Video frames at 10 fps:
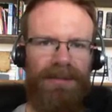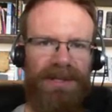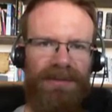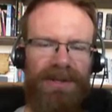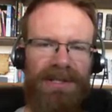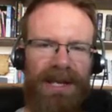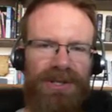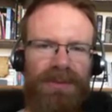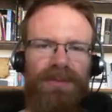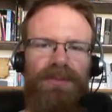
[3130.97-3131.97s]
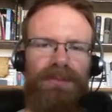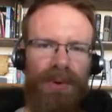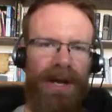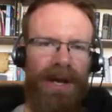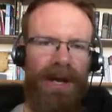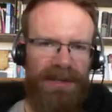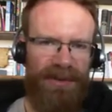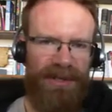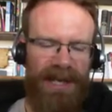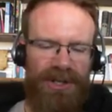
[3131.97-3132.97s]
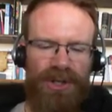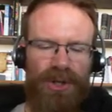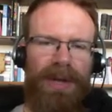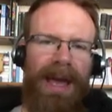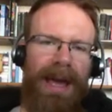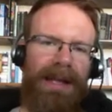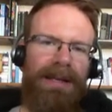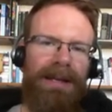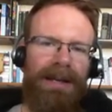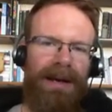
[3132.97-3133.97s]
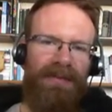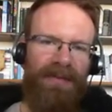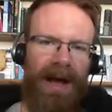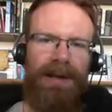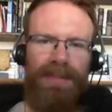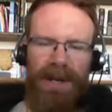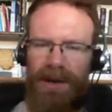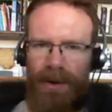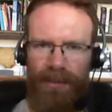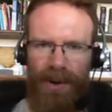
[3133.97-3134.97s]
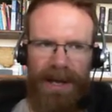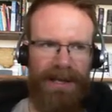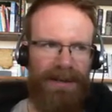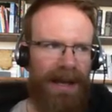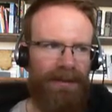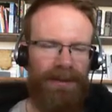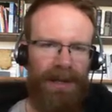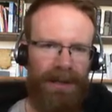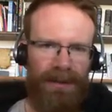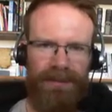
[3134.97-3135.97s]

civilization, bread, civilization. You can't uh, find beer or bread uh,